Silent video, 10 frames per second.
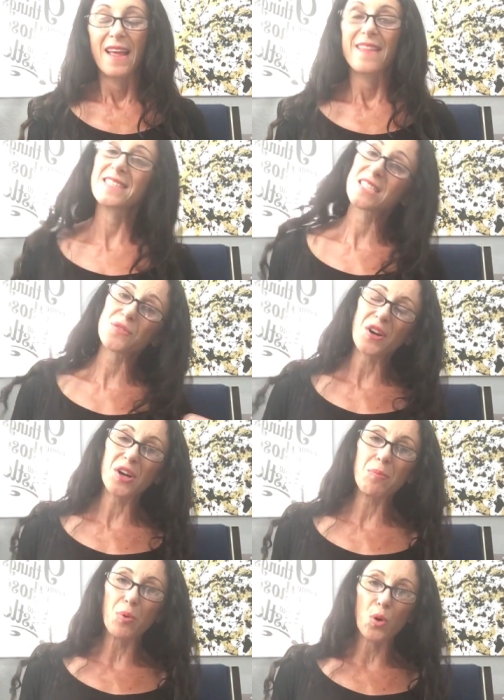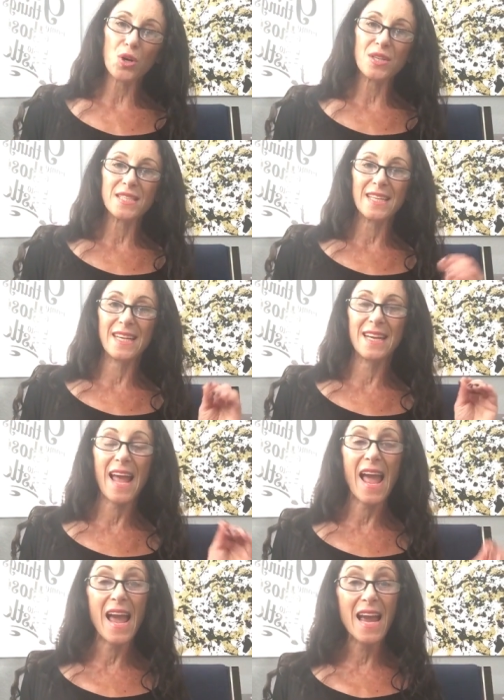This is very important in
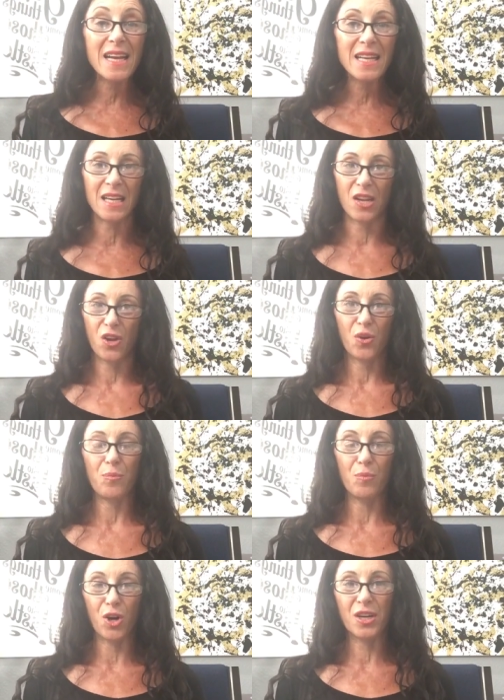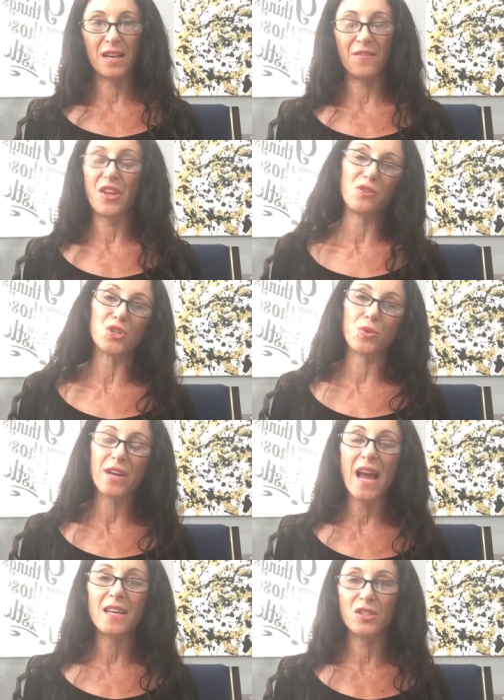any marketing that you do on
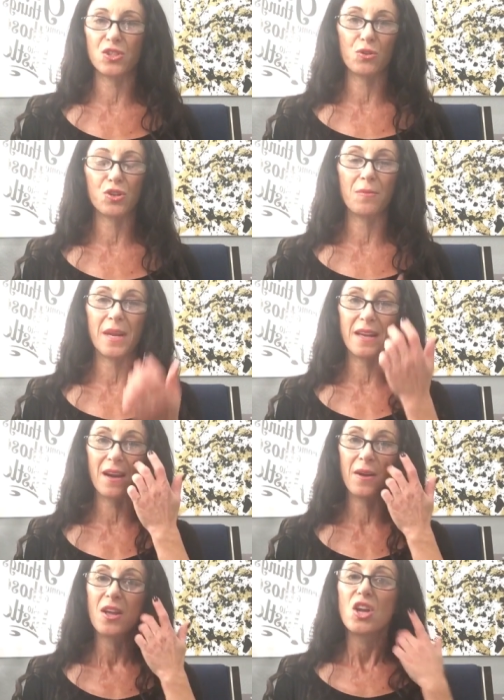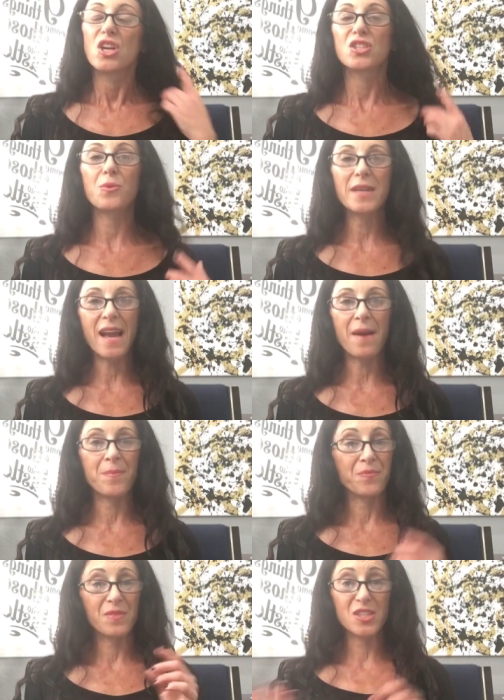any social media. So again,
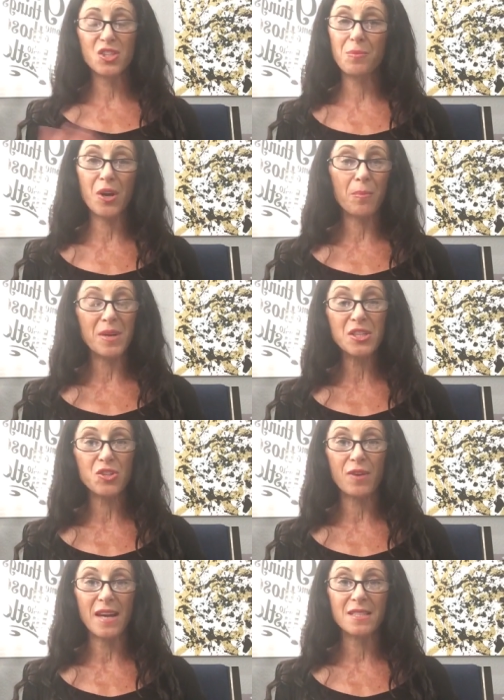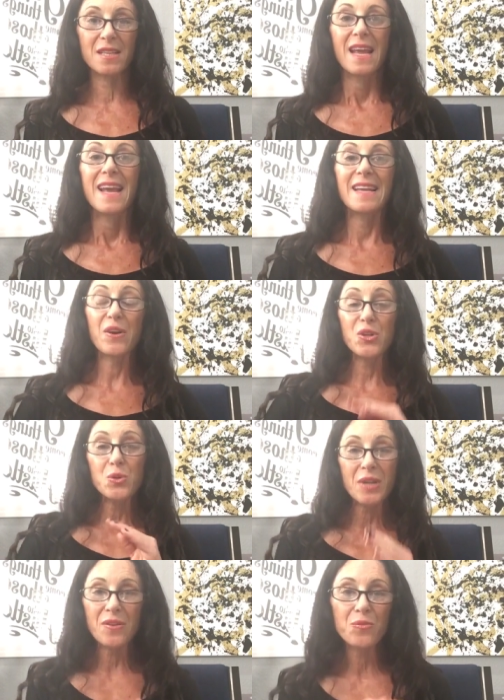this could be on Pinterest. Now you
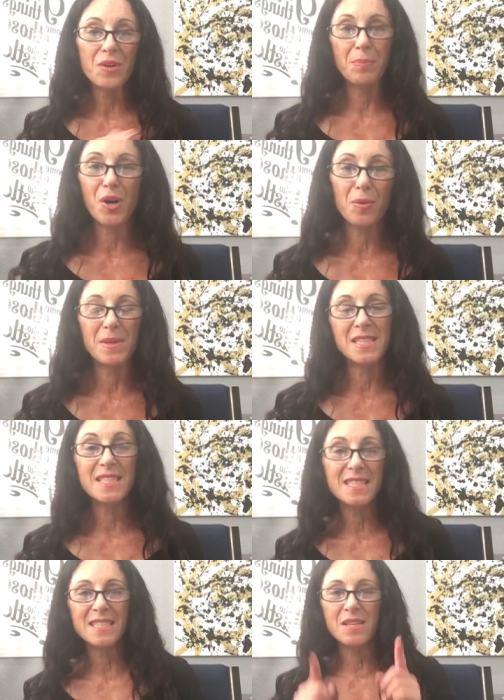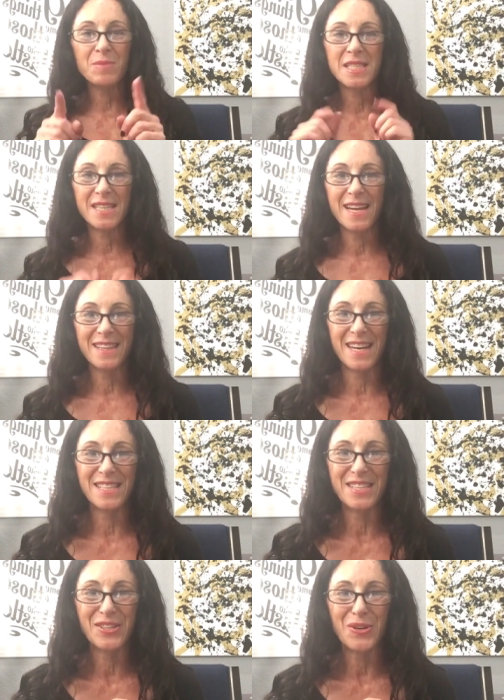can repurpose. This is the mistake that I
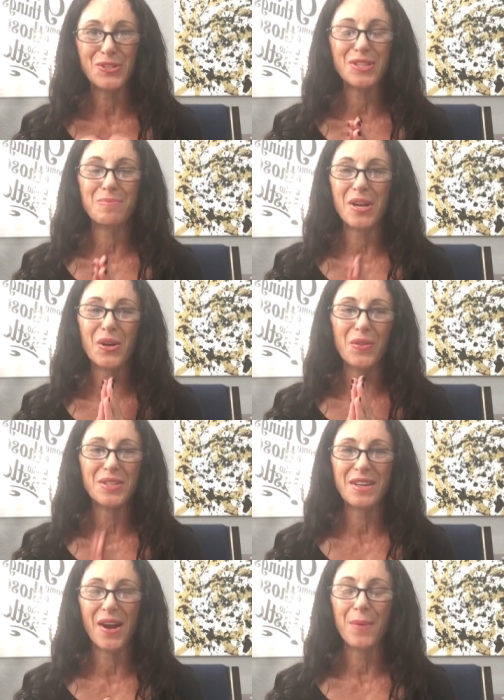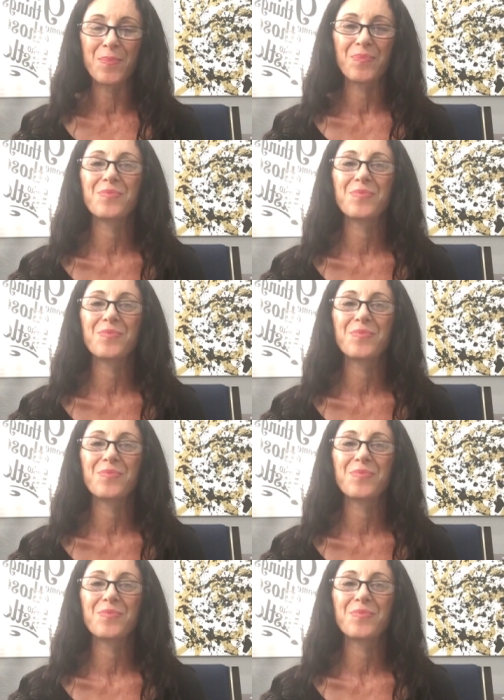see coaches make all the time.